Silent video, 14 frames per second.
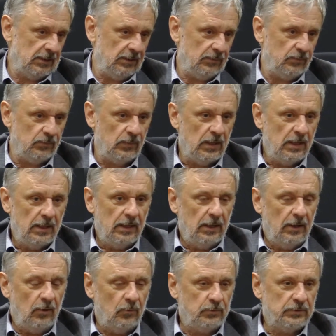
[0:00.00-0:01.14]
I am
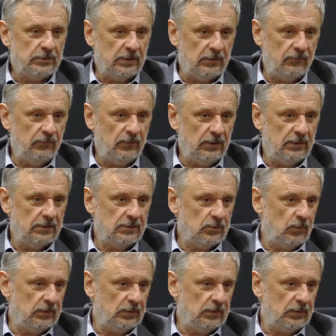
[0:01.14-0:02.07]
observing this,